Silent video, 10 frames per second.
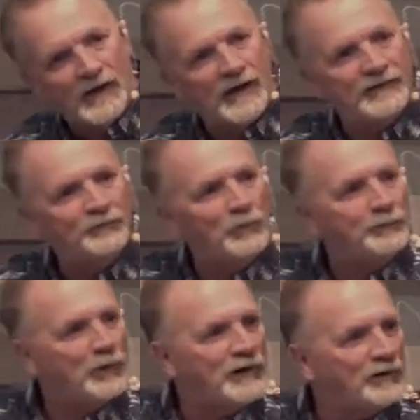And if we
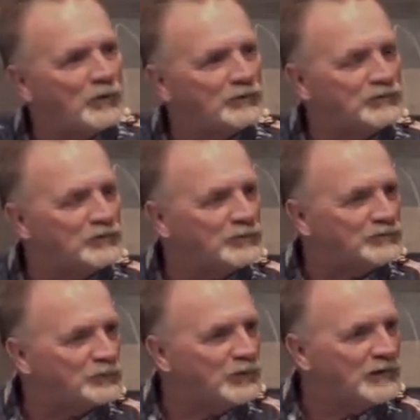pray according to
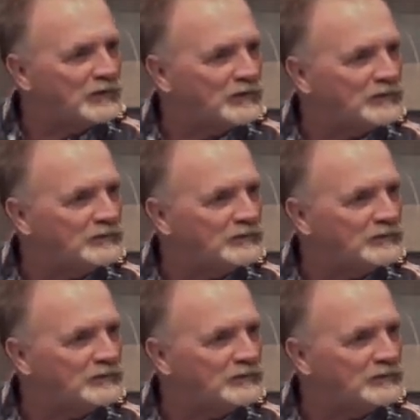his will,